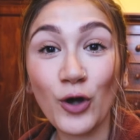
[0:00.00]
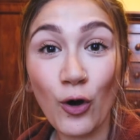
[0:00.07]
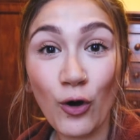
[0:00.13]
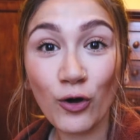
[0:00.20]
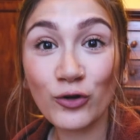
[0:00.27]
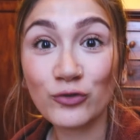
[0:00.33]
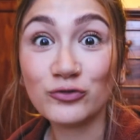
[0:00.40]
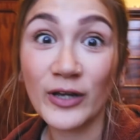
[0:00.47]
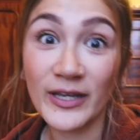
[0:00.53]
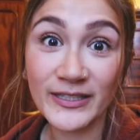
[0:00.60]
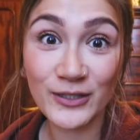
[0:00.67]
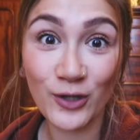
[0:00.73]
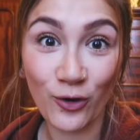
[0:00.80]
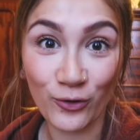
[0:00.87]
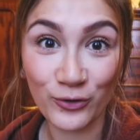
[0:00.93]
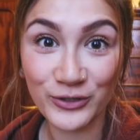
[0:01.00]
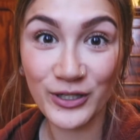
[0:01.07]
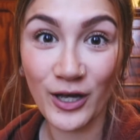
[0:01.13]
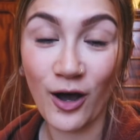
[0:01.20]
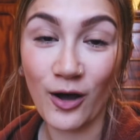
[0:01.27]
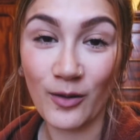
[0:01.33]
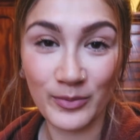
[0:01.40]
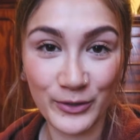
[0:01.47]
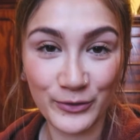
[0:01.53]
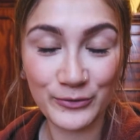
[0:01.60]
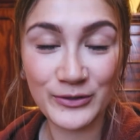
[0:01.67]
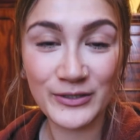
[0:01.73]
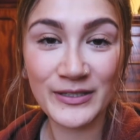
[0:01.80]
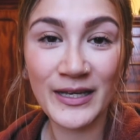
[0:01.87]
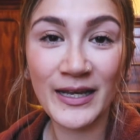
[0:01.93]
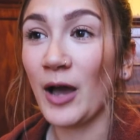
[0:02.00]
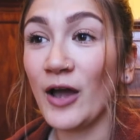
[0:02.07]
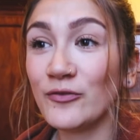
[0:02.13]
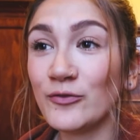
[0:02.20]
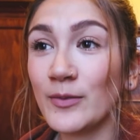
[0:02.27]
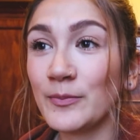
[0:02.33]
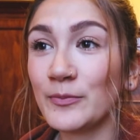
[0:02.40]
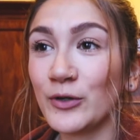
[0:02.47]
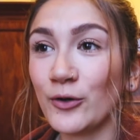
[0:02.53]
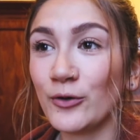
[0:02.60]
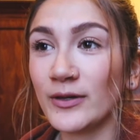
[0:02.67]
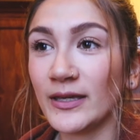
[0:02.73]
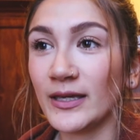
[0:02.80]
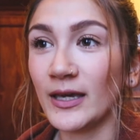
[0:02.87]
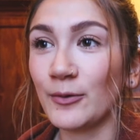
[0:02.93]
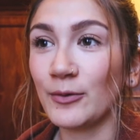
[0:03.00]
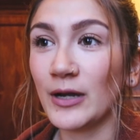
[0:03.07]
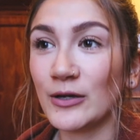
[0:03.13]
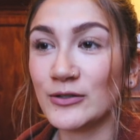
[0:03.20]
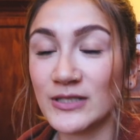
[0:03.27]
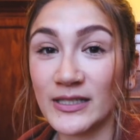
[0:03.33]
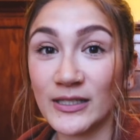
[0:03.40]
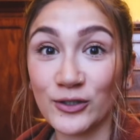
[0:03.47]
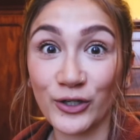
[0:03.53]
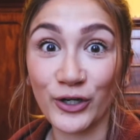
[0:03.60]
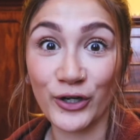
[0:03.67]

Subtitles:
York Racecourse car boot. I remember going here when I was a little